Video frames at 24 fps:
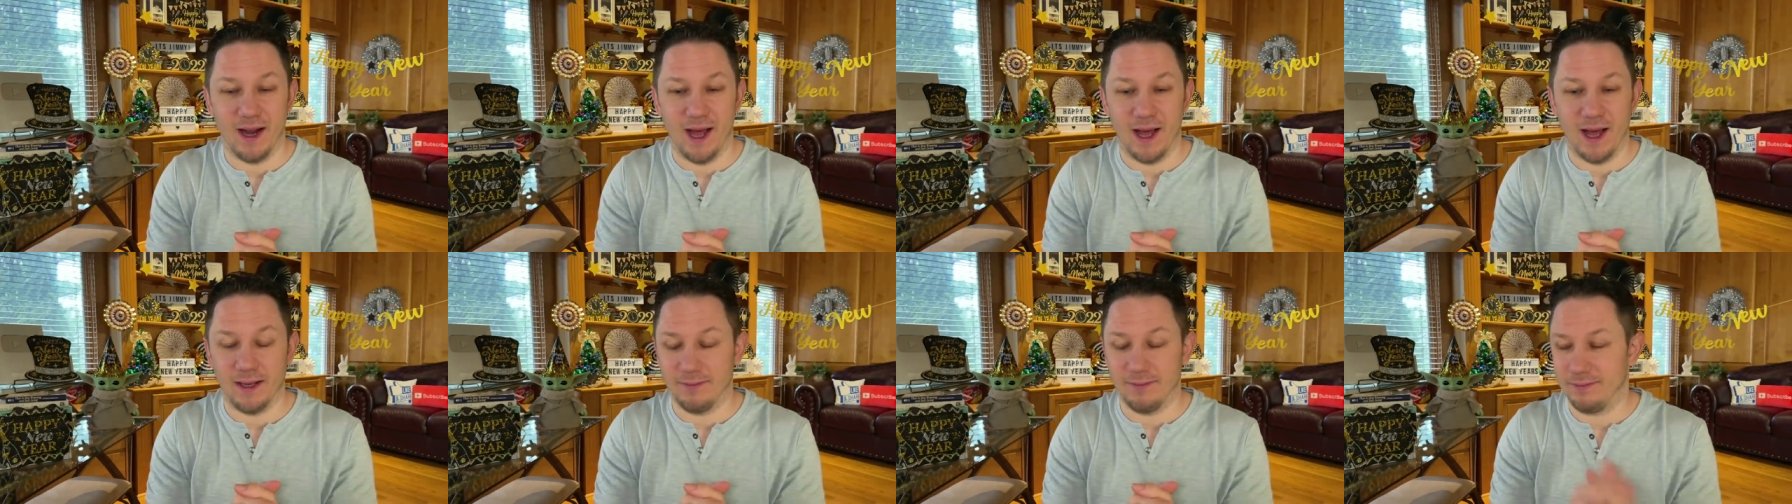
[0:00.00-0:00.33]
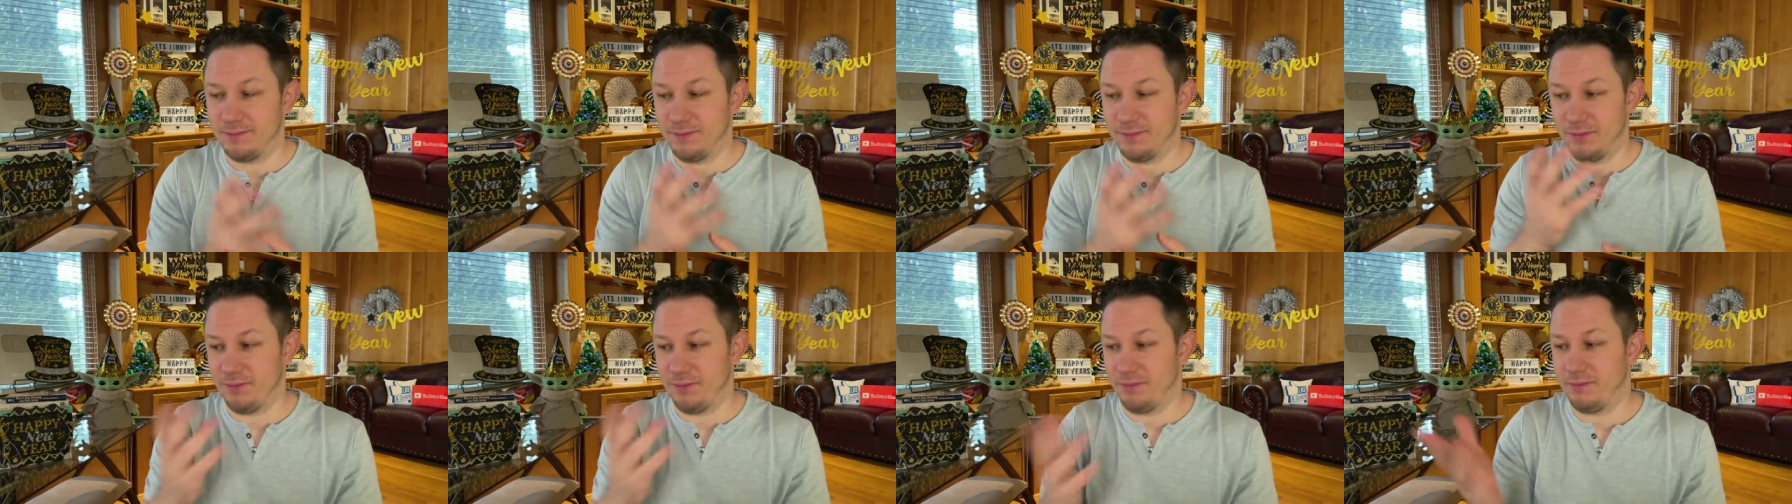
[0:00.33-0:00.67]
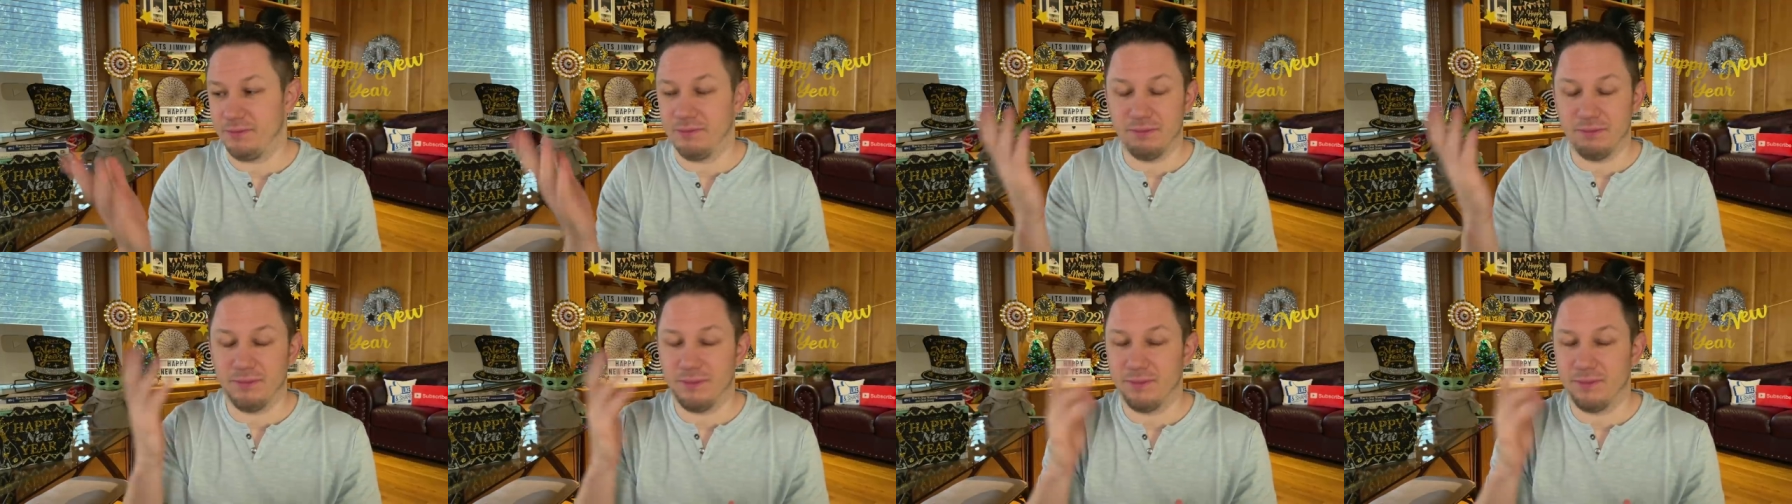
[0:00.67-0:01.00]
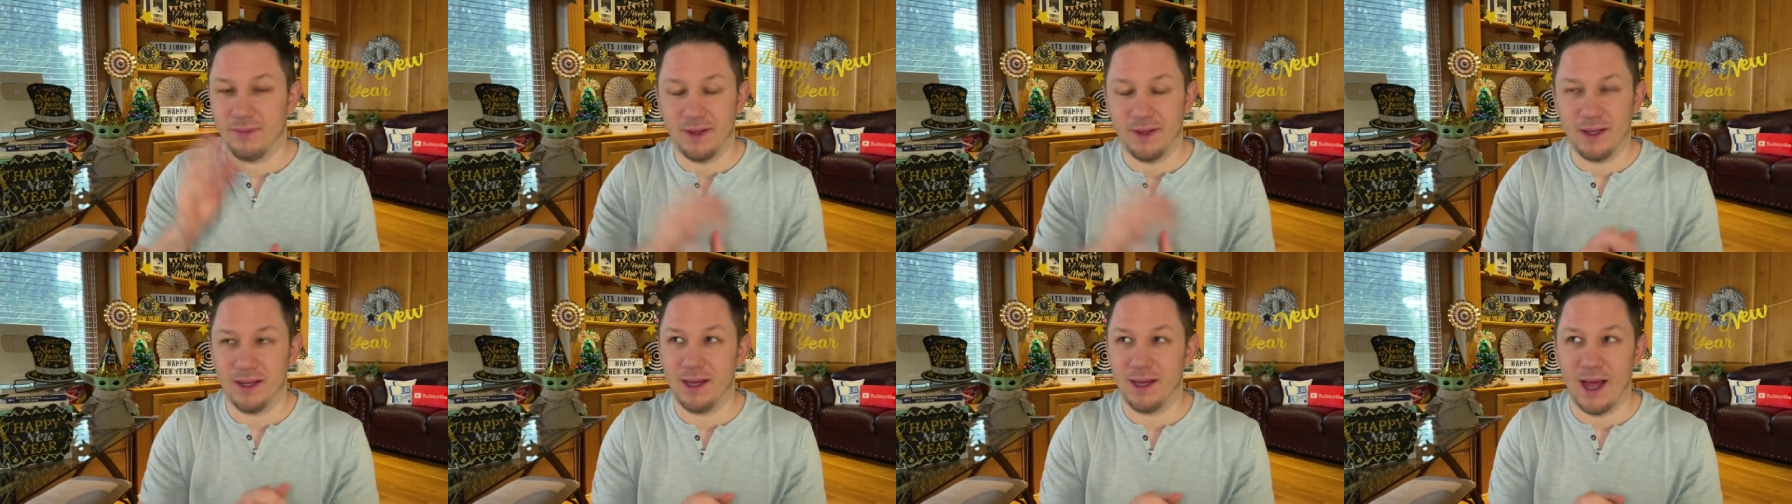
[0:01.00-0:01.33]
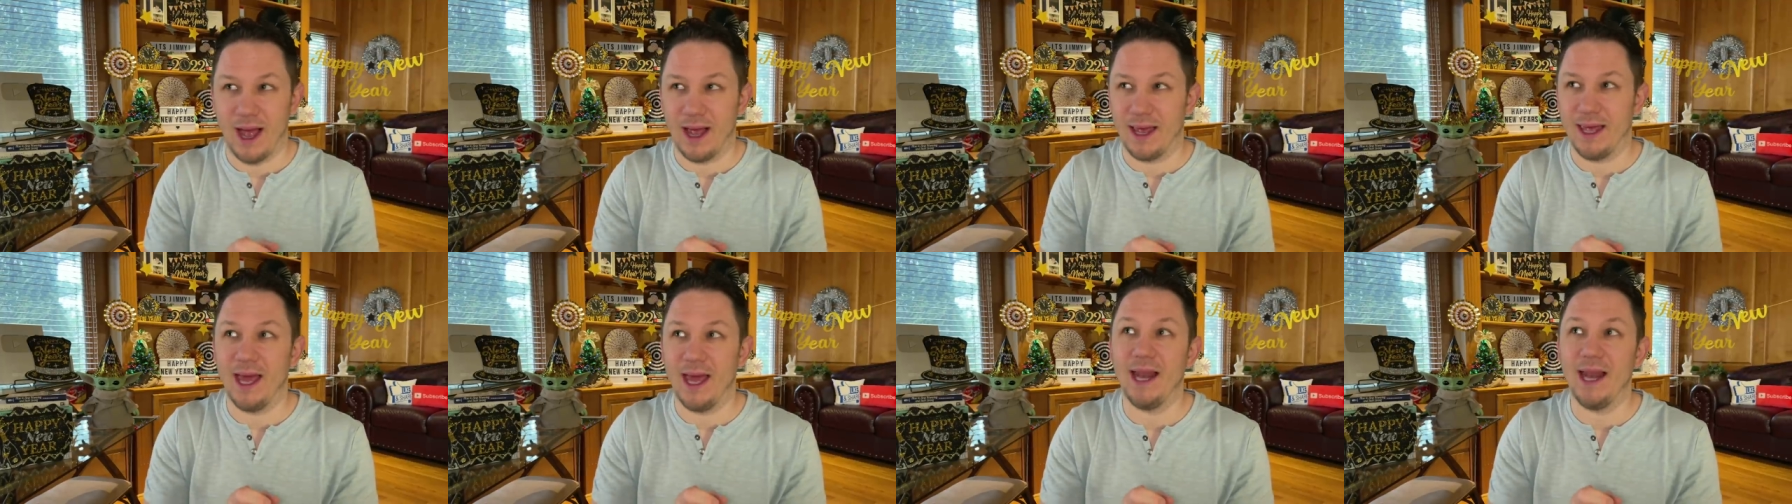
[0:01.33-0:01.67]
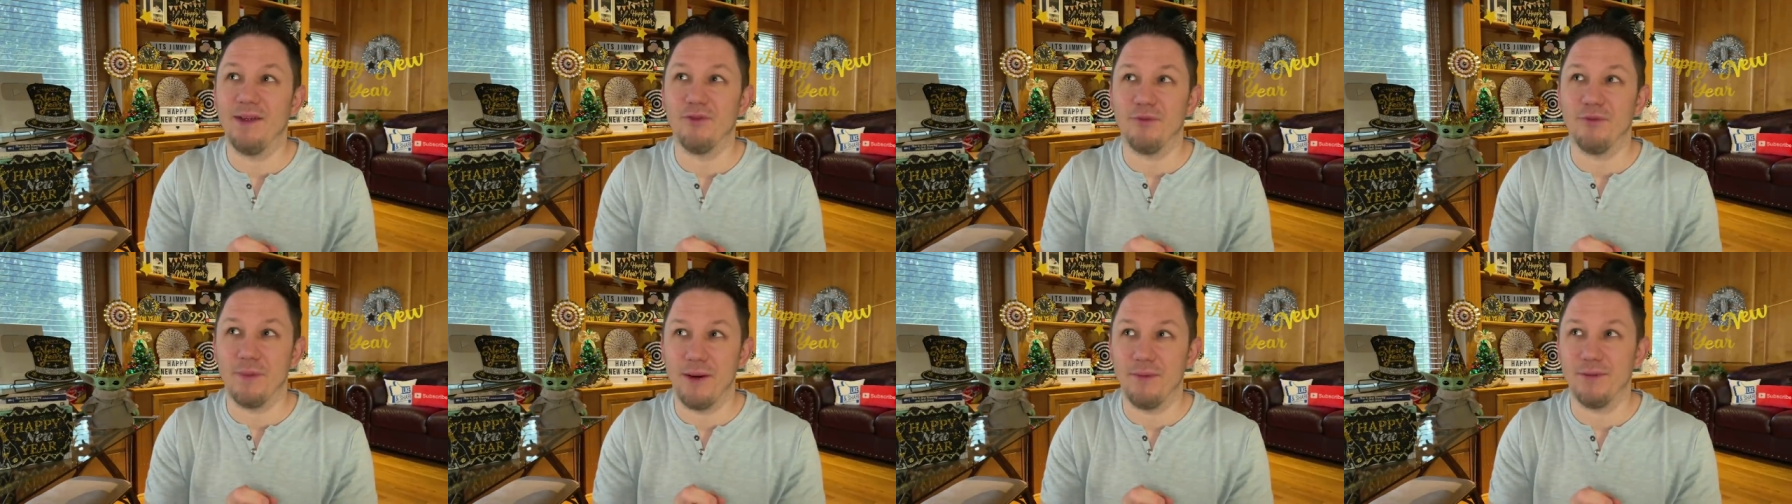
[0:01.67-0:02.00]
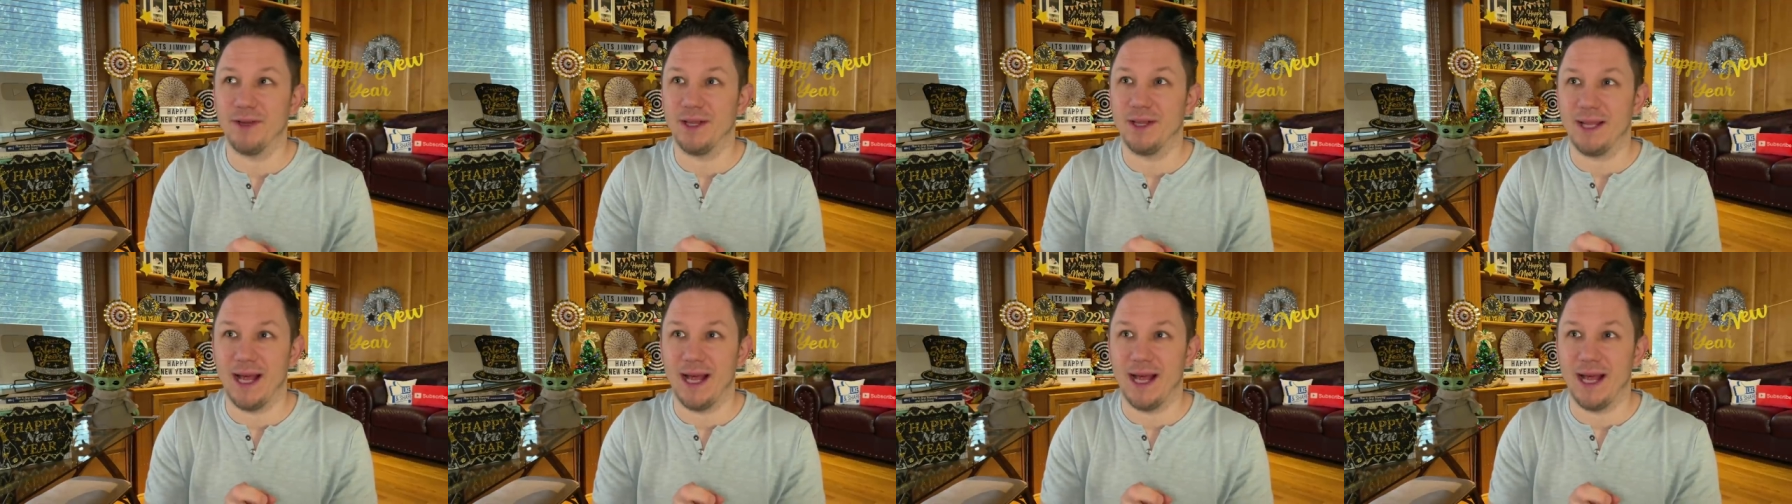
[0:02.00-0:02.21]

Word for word: I I can't even remember the